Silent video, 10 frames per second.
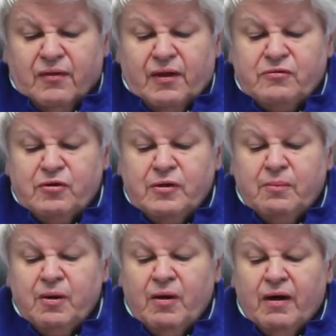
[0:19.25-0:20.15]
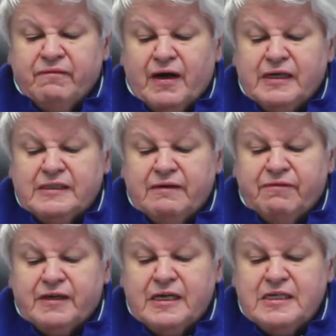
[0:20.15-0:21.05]
that the number of
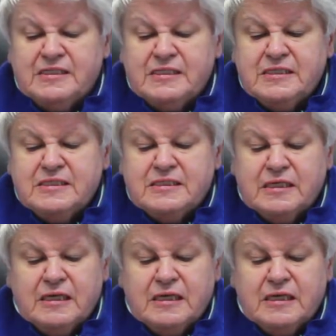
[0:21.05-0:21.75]
active cases